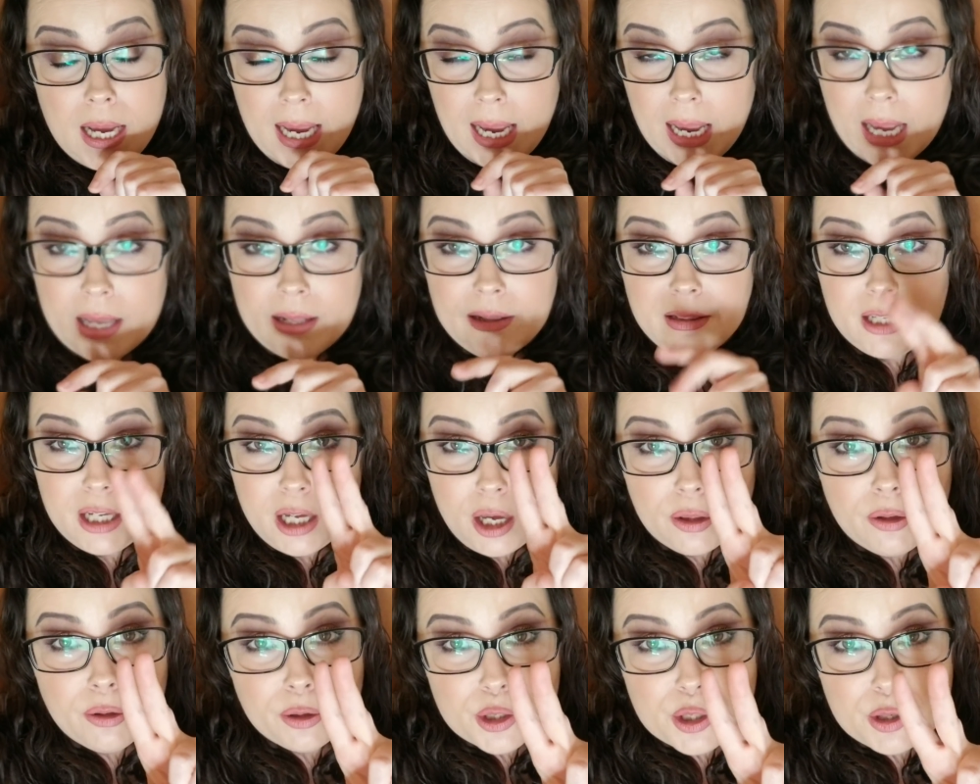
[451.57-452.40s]
And the
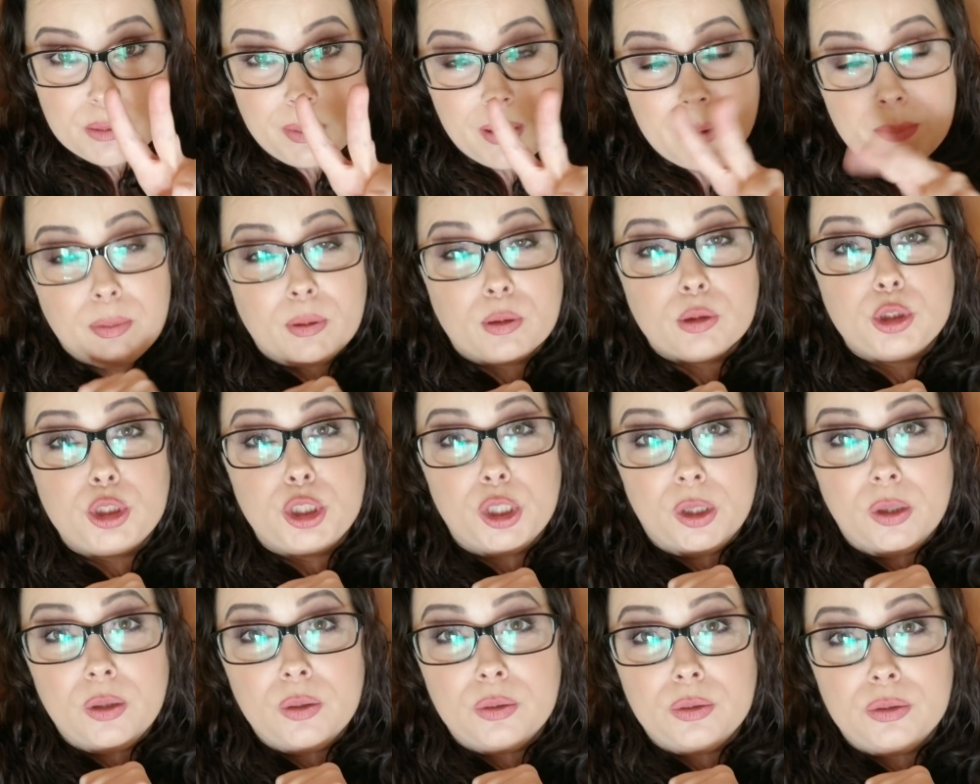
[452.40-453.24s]
other 2 people
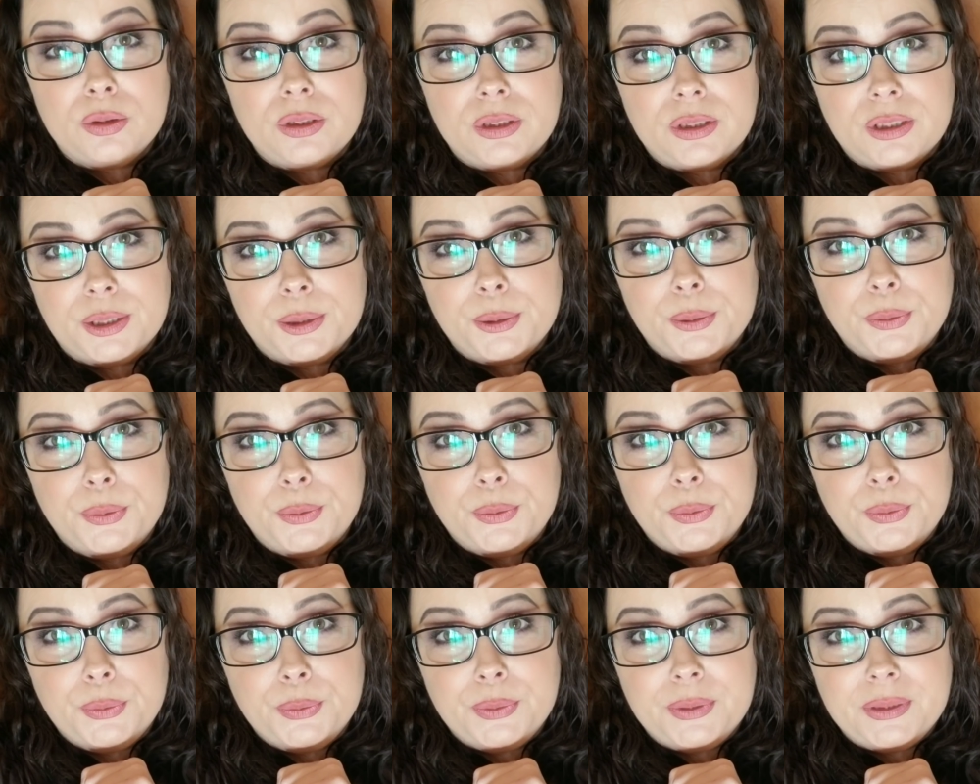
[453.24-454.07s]
chose
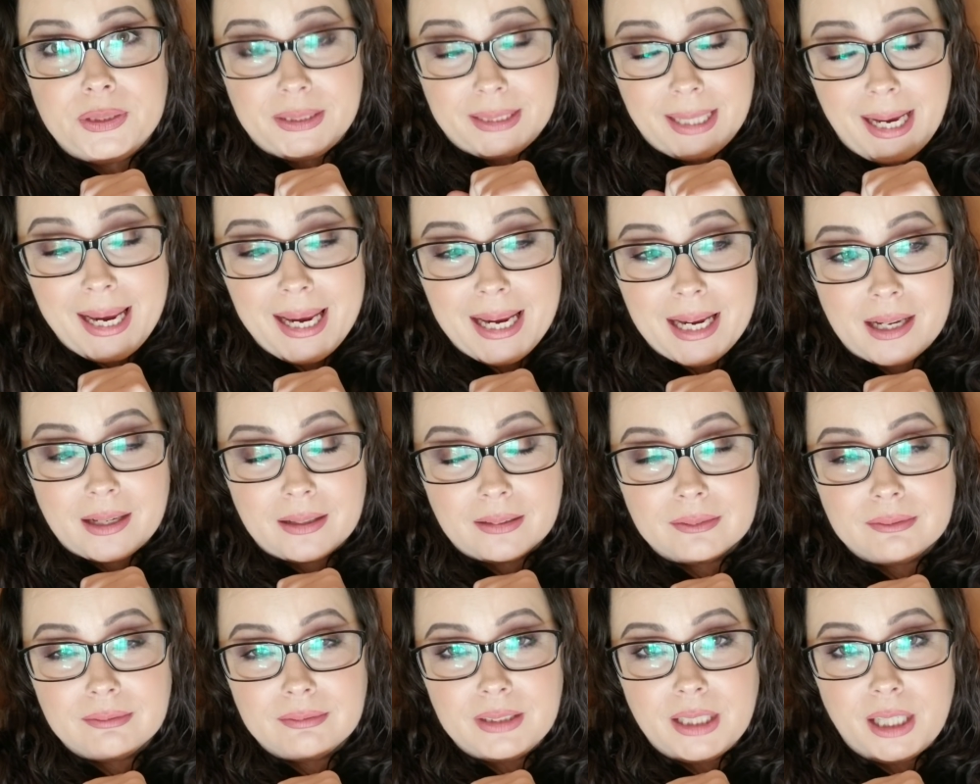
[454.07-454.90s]
to take,
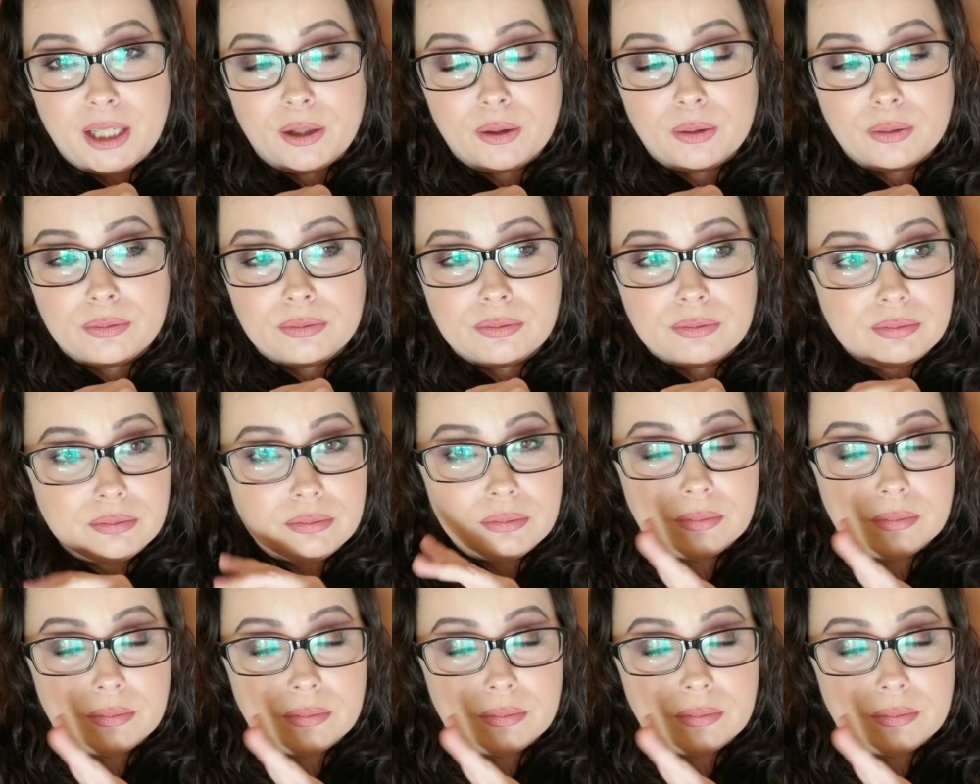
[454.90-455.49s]
you know,